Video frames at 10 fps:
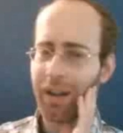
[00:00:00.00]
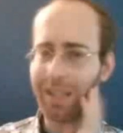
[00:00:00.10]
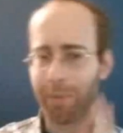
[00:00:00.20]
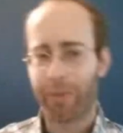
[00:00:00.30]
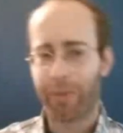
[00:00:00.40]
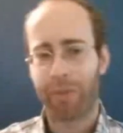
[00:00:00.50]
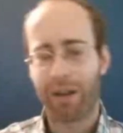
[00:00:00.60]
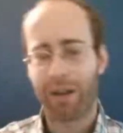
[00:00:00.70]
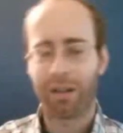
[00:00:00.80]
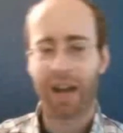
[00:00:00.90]
sum up this
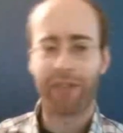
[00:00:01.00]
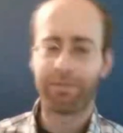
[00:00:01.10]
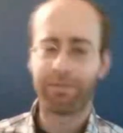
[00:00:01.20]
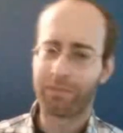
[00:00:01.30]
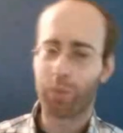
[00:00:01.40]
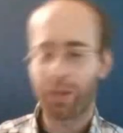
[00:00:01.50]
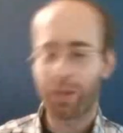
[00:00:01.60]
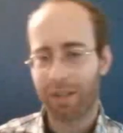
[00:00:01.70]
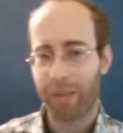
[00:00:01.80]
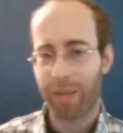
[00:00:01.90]
paragraph?
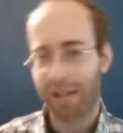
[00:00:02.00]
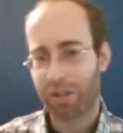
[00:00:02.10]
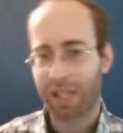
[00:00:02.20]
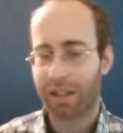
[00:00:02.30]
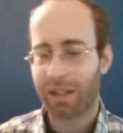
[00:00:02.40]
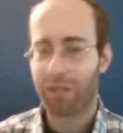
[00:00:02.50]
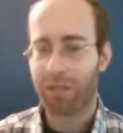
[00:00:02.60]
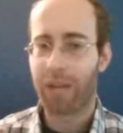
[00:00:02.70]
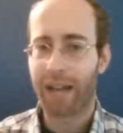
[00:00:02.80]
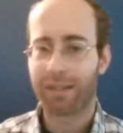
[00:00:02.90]
What's the passage likely to do
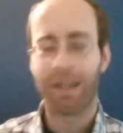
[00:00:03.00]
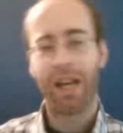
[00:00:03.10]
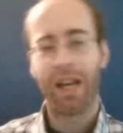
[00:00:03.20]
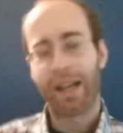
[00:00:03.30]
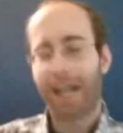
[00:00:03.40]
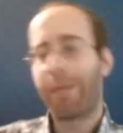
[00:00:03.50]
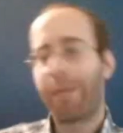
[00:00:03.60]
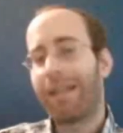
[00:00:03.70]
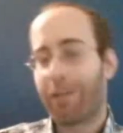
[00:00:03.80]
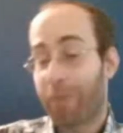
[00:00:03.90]
next? It kind of
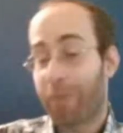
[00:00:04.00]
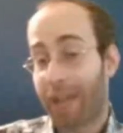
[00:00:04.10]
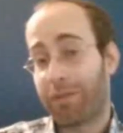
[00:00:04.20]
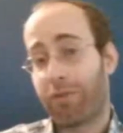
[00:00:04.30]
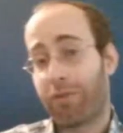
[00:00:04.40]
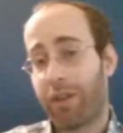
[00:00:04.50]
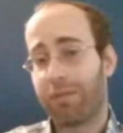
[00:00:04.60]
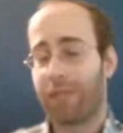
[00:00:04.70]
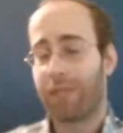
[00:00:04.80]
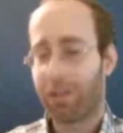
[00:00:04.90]
makes every passage
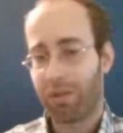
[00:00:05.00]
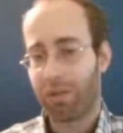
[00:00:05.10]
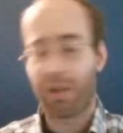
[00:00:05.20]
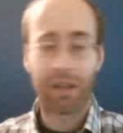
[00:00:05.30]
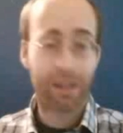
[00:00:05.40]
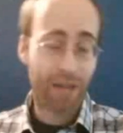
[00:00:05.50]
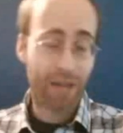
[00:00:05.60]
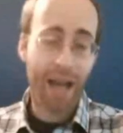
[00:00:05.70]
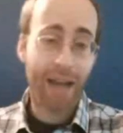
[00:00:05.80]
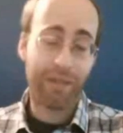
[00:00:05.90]
fun, and so you can at least
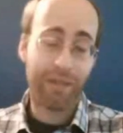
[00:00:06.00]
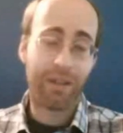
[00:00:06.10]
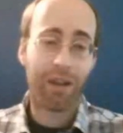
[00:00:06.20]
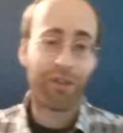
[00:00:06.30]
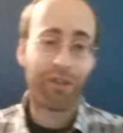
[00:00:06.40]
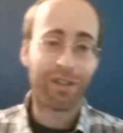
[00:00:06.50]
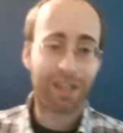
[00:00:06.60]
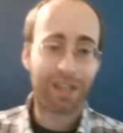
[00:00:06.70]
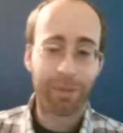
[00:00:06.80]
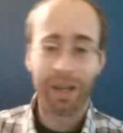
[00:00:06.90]
stay active and not fall
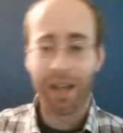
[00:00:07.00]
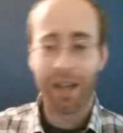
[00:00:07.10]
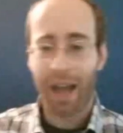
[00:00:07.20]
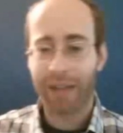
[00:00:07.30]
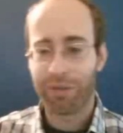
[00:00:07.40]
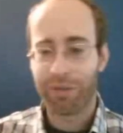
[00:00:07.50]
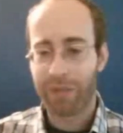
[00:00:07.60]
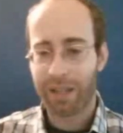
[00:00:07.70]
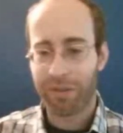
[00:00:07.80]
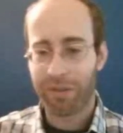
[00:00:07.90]
asleep as you're
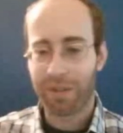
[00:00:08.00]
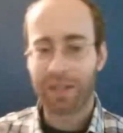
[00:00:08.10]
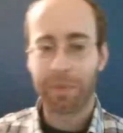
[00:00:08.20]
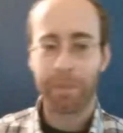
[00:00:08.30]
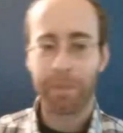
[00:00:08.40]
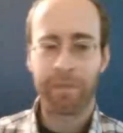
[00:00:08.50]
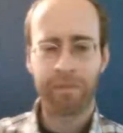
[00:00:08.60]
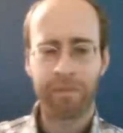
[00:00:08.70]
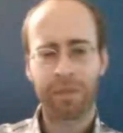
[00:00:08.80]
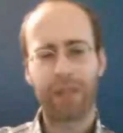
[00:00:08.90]
reading through these.
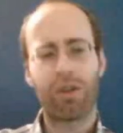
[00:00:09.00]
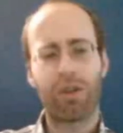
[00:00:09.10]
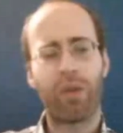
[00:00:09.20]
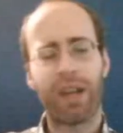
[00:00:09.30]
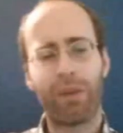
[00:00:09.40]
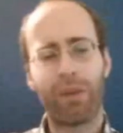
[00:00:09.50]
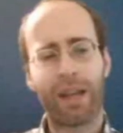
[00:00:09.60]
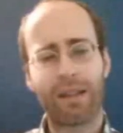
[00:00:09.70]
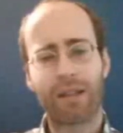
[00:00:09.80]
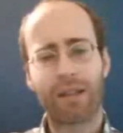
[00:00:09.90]
So here we
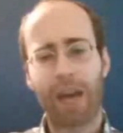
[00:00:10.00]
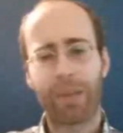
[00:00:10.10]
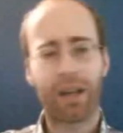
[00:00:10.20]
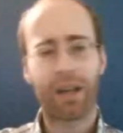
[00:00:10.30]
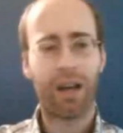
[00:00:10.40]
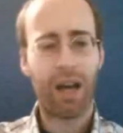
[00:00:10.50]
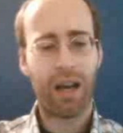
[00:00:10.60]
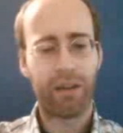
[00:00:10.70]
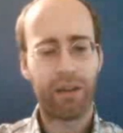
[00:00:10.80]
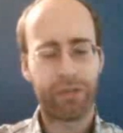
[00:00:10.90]
get the topic
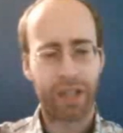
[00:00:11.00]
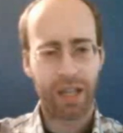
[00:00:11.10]
of